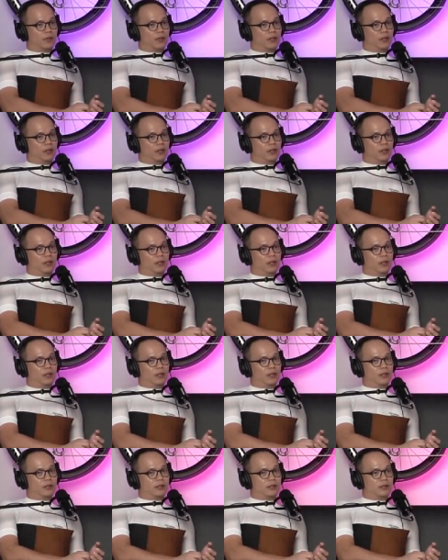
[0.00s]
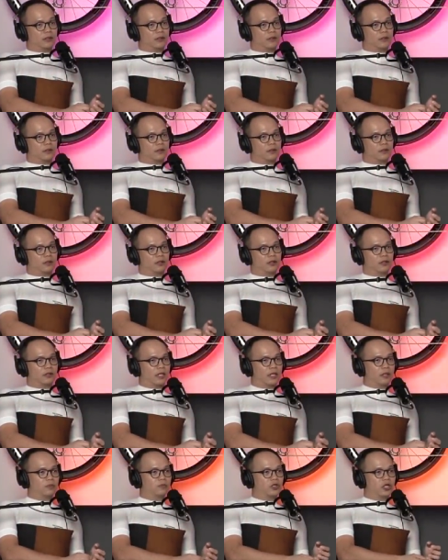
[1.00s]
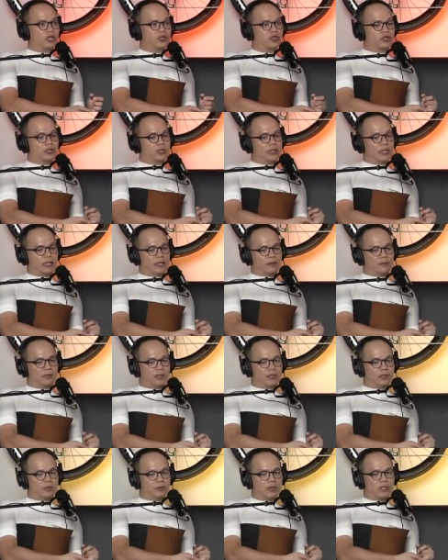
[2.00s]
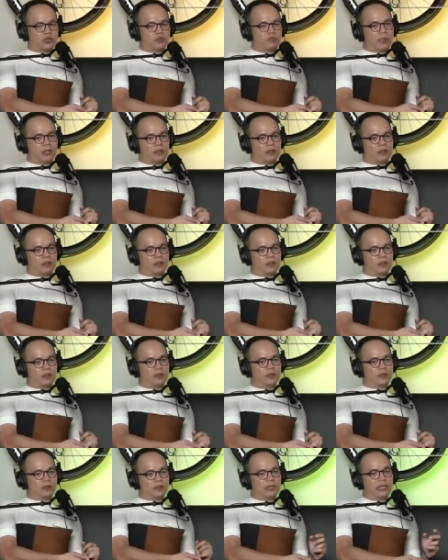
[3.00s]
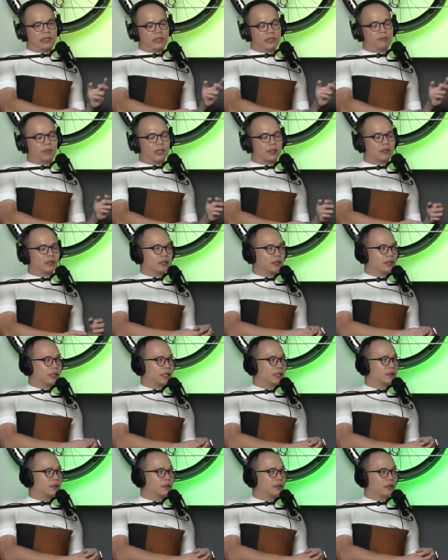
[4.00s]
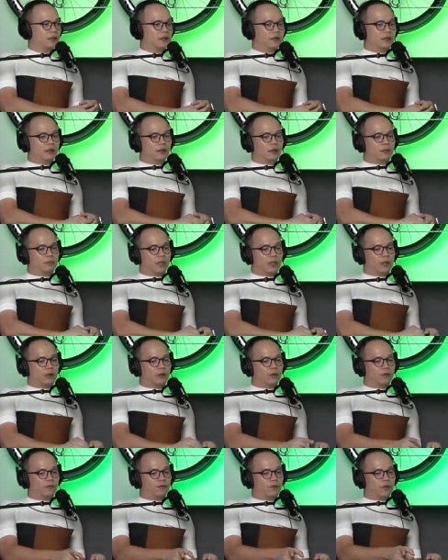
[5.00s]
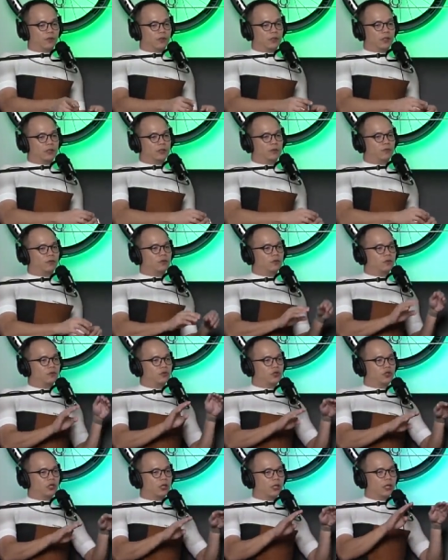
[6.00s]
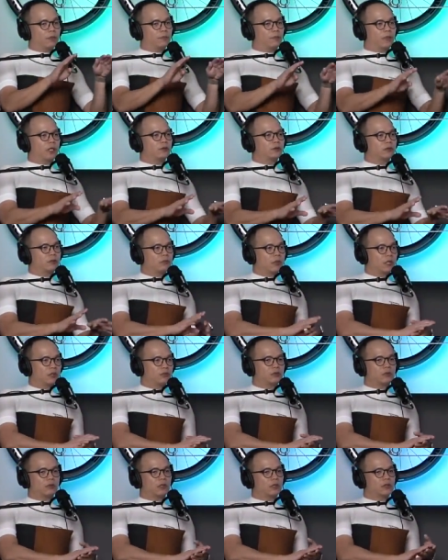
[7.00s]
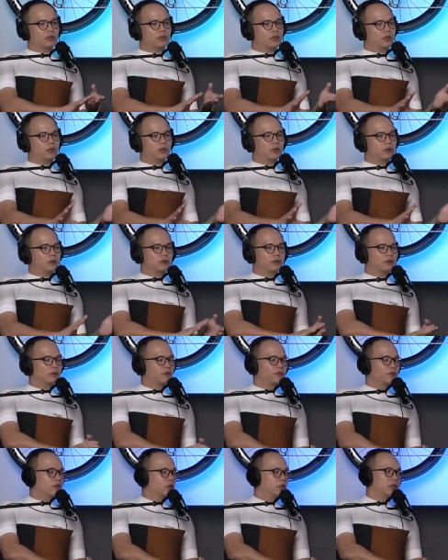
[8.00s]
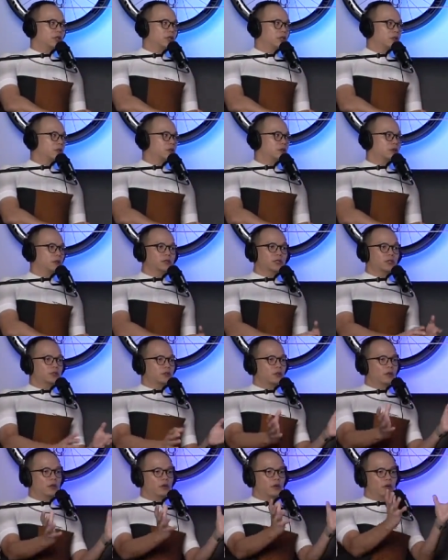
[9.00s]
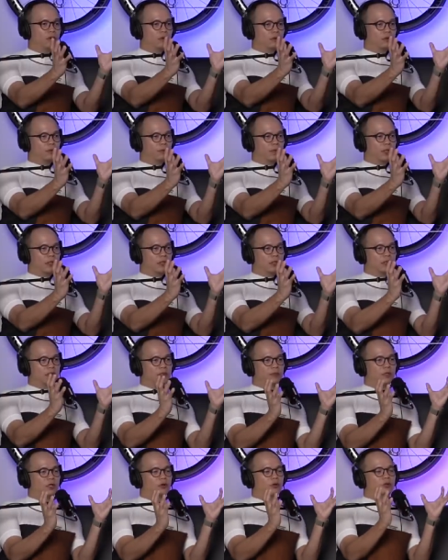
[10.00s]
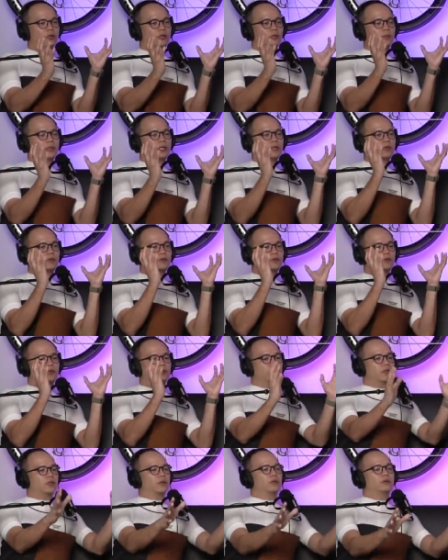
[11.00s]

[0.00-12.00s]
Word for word: Is not a game changer lah, but it's much better. it's slightly better lah. Mm. But for this, if you don't shake and bounce much, actually you don't feel anything. Mm. You just hold your butt like somebody holding your butt during the